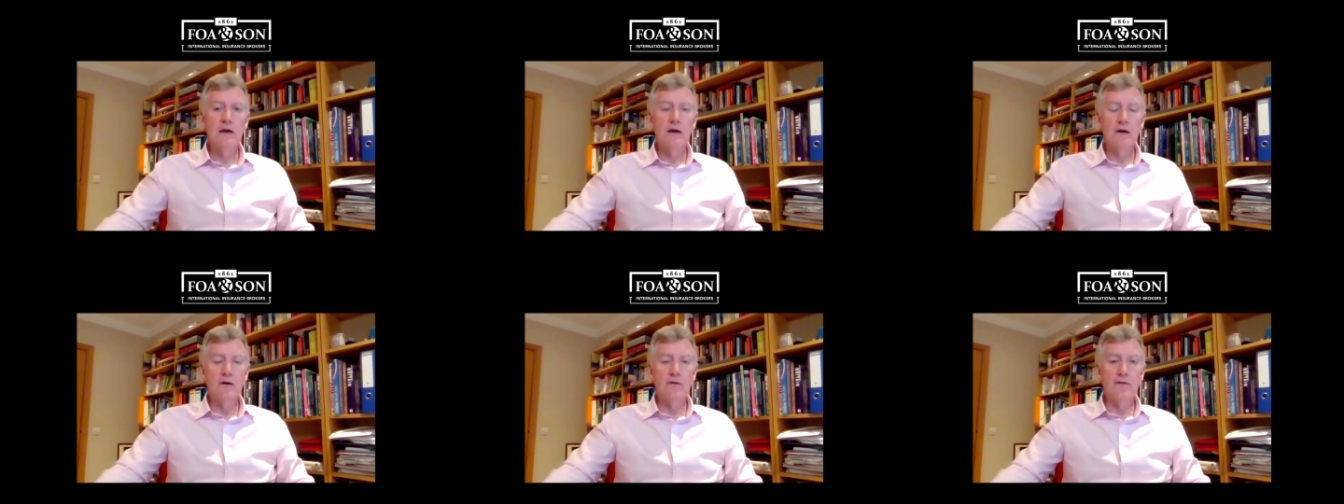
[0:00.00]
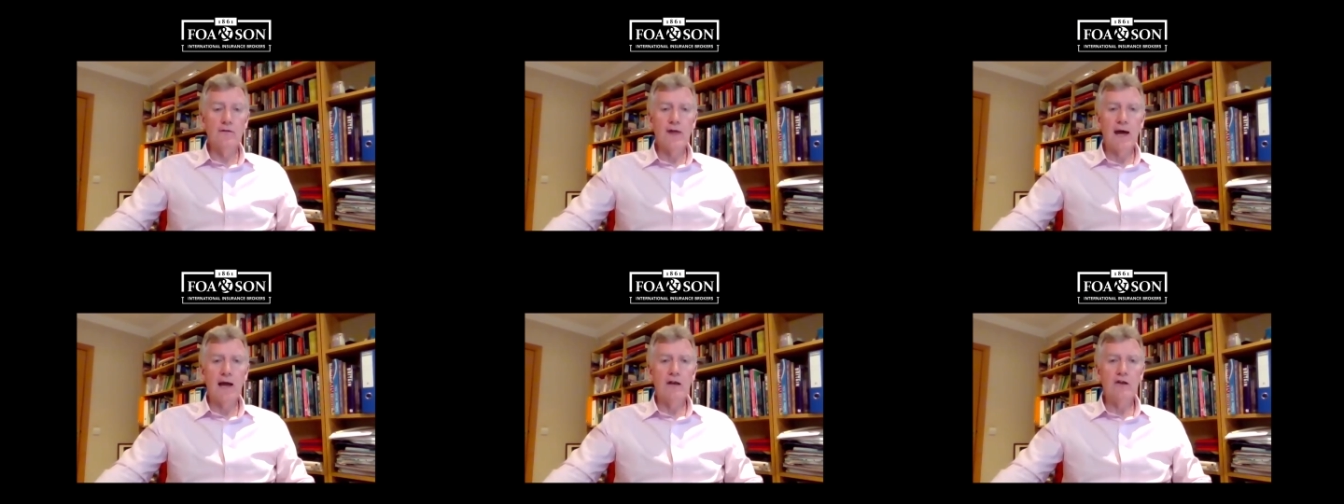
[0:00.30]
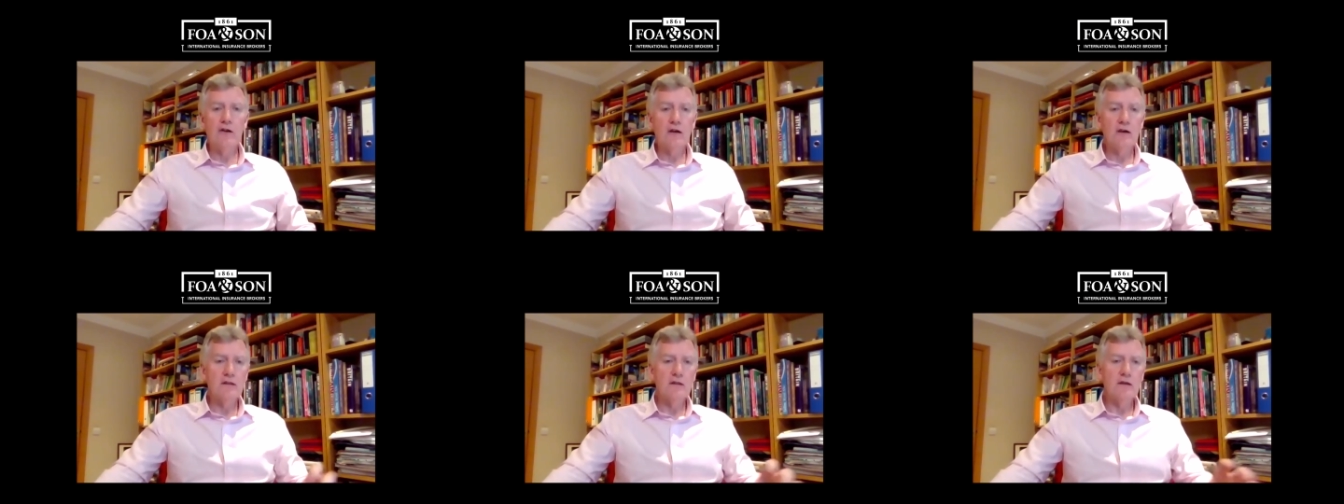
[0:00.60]

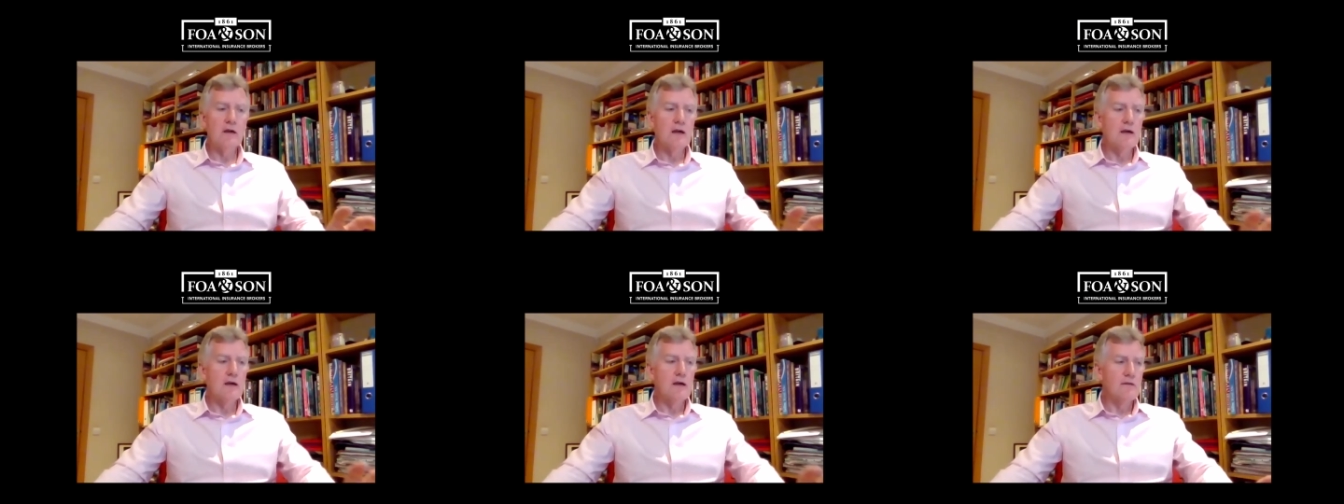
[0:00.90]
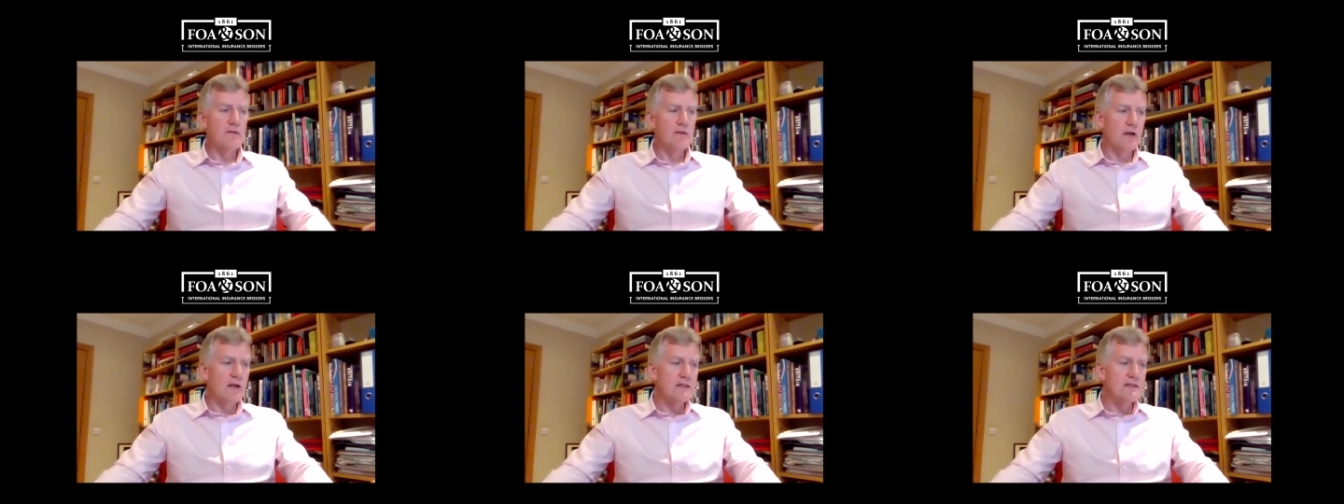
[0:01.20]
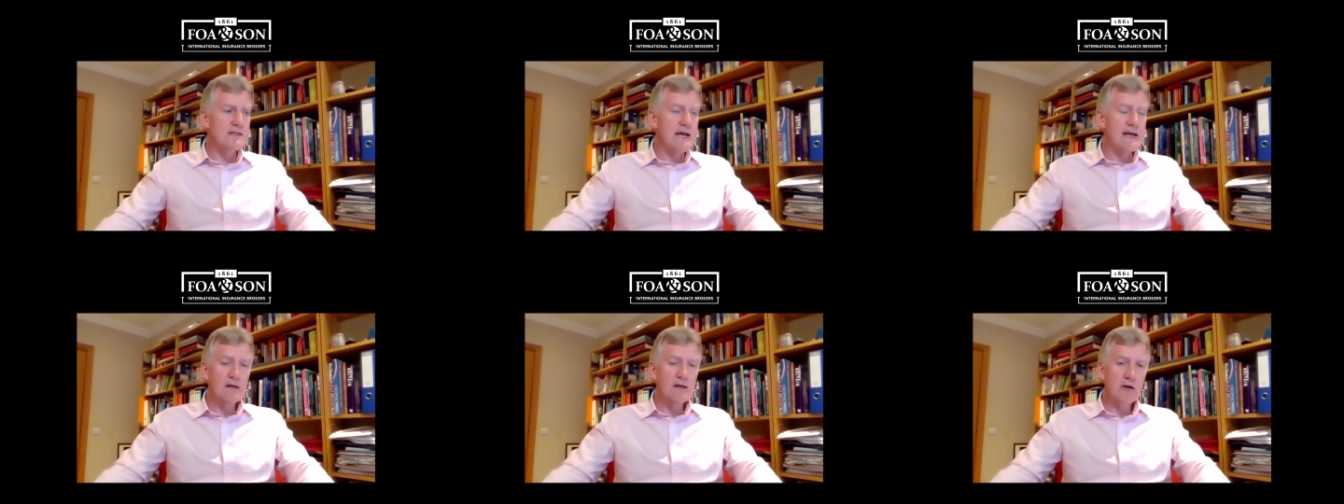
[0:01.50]
Look at the
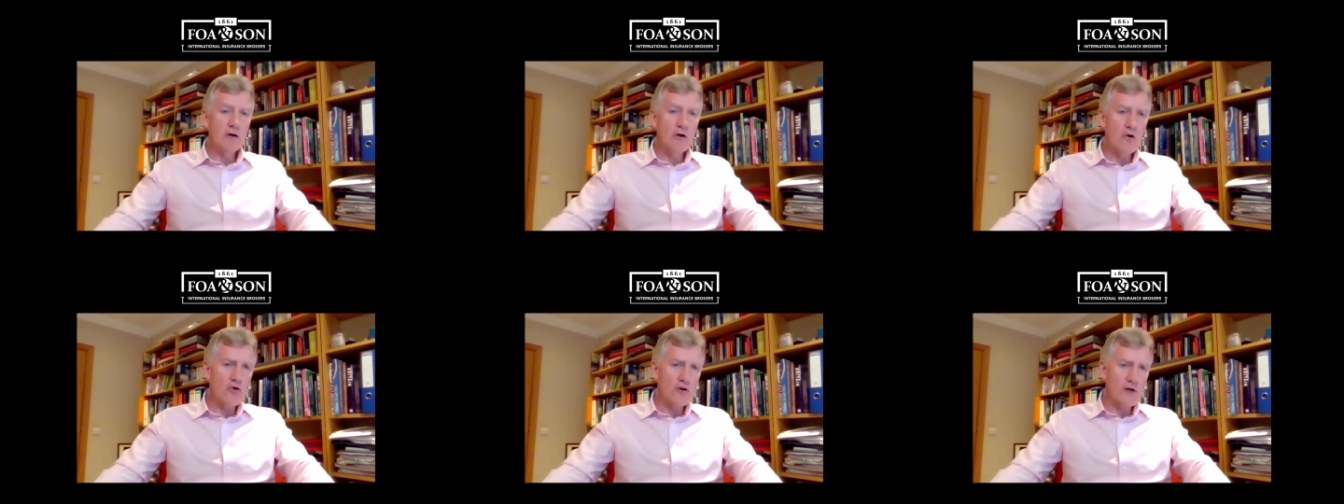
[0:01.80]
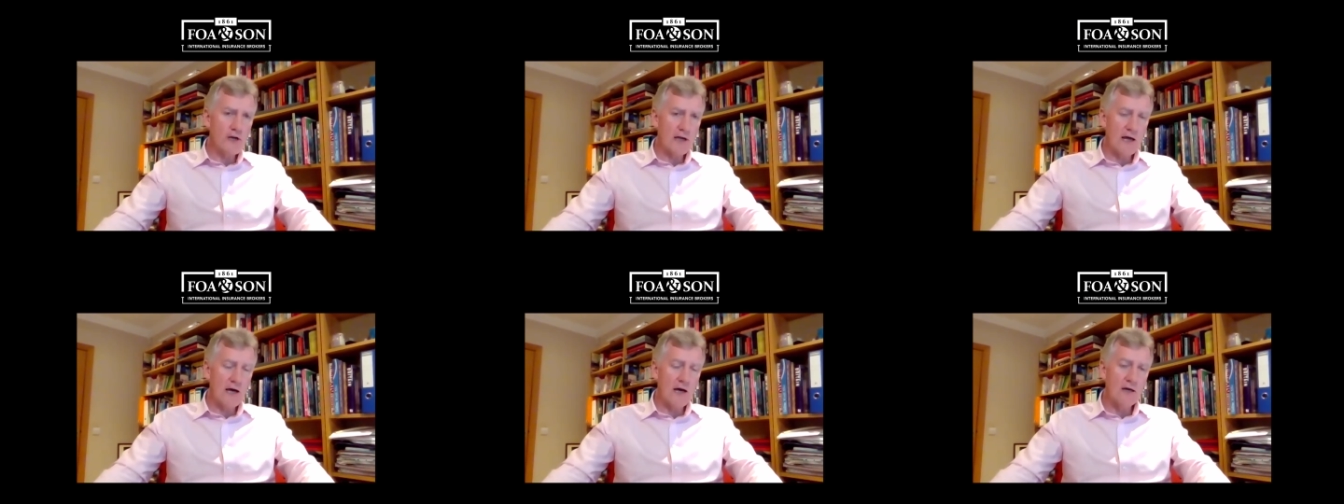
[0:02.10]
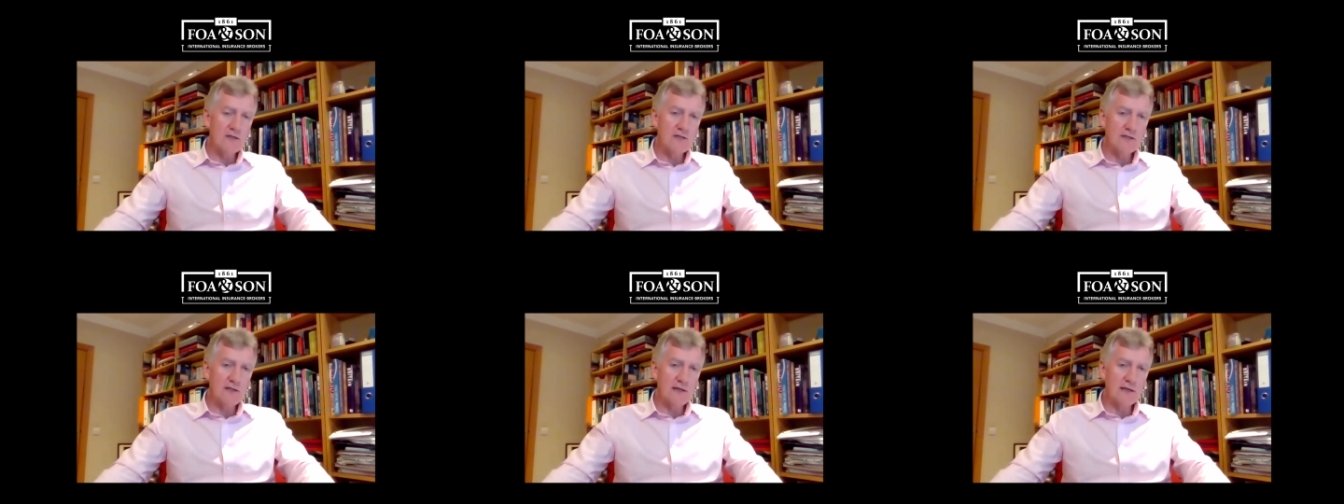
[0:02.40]
container corner
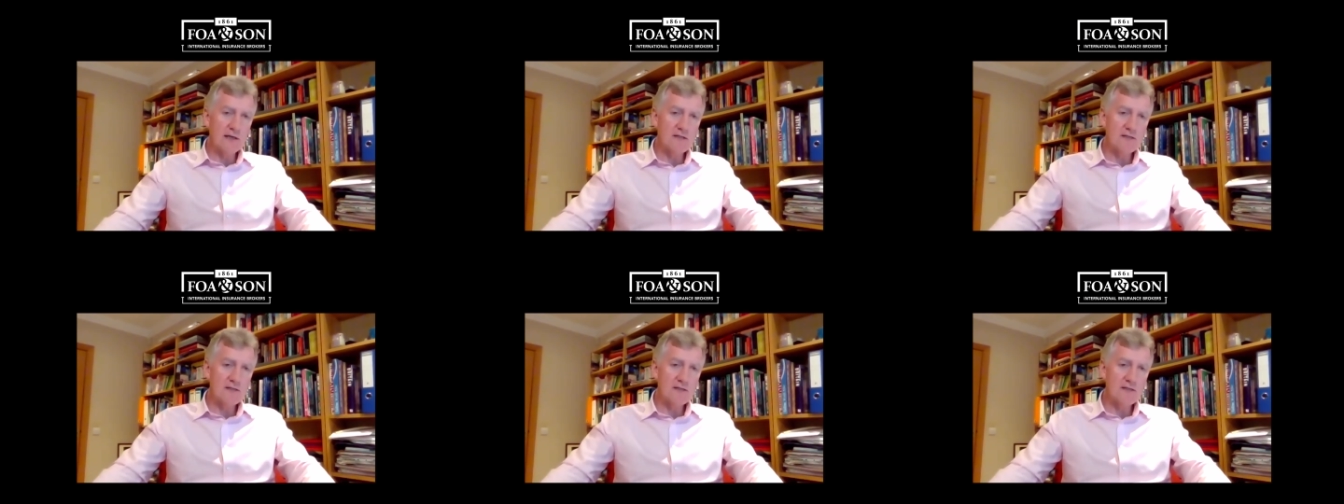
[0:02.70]
castings.